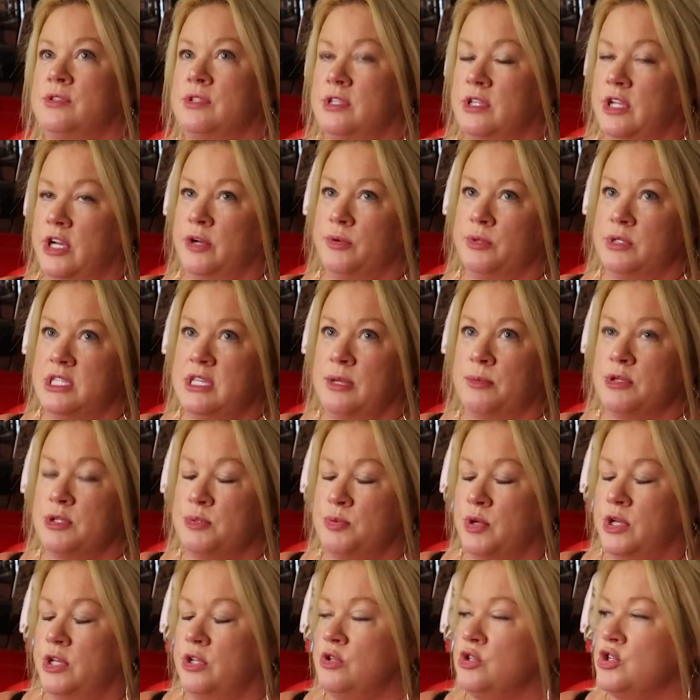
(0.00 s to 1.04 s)
in Somers
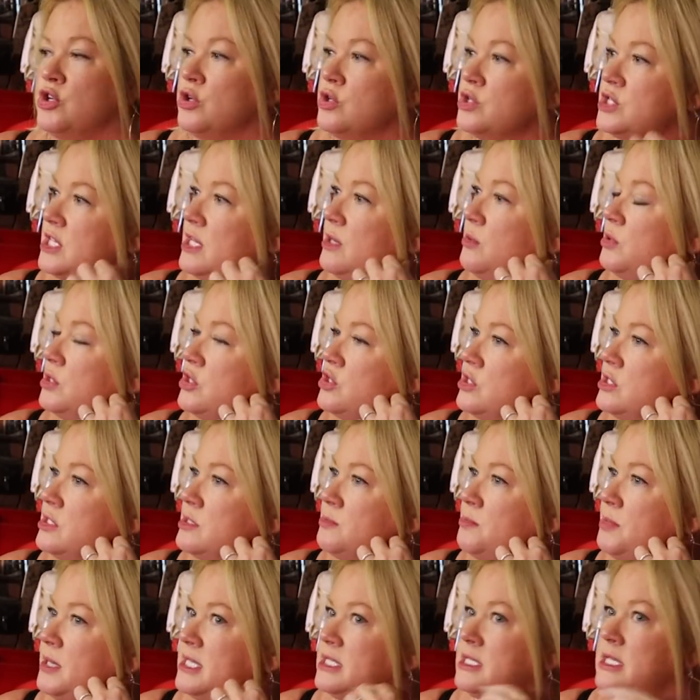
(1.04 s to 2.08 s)
Point, New Jersey, which
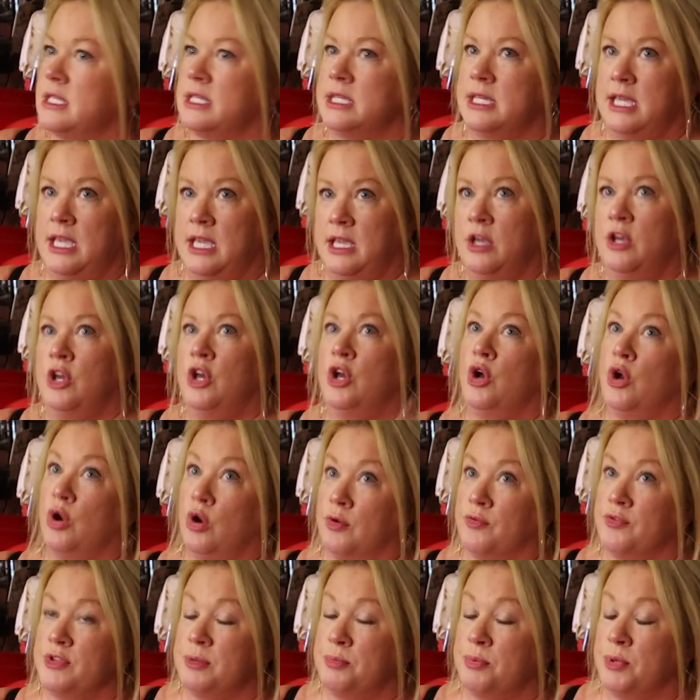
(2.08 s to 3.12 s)
is basically
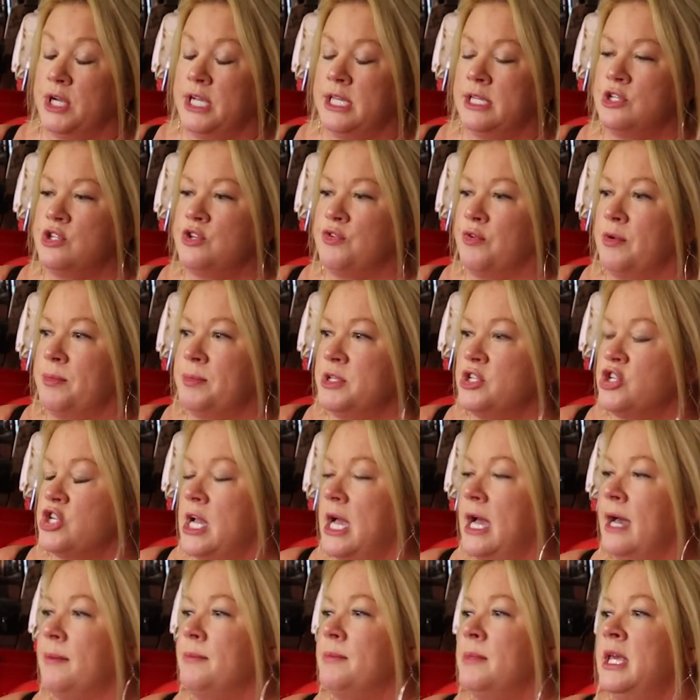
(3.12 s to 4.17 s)
over the bridge from the
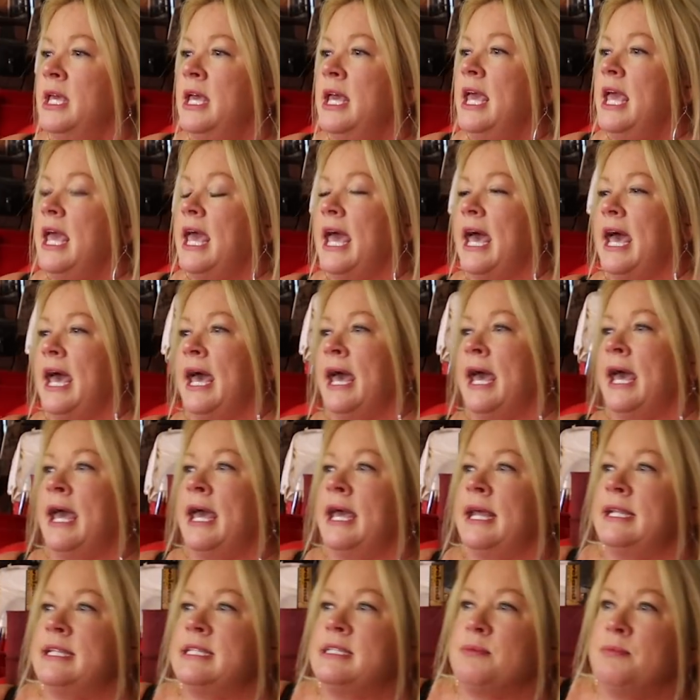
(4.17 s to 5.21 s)
shop.
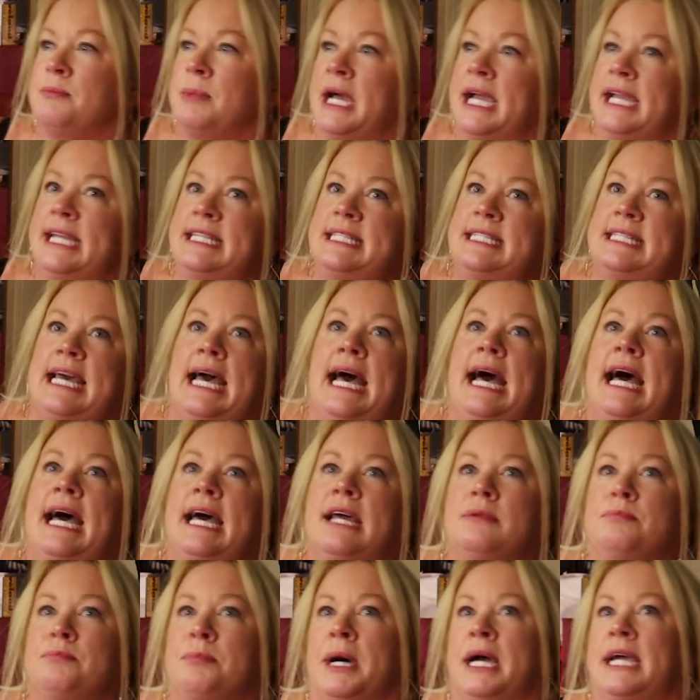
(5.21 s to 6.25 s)
And my
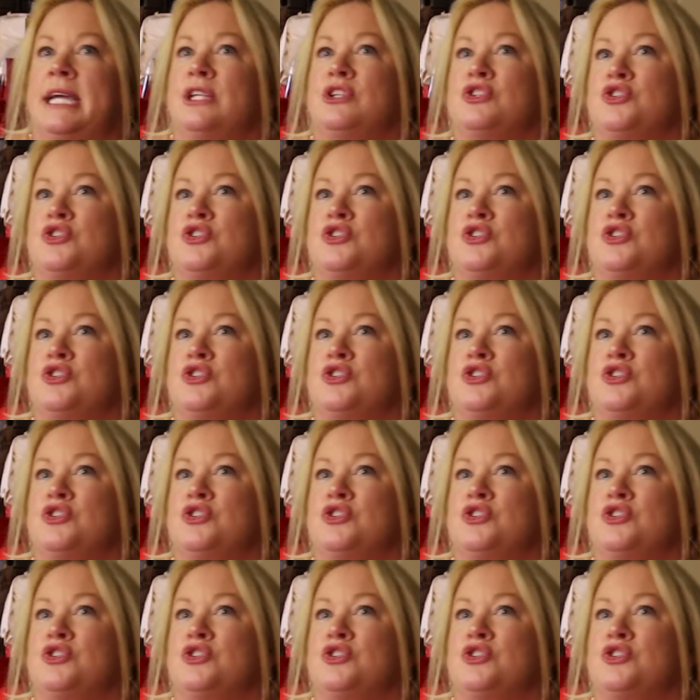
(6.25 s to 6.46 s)
dad by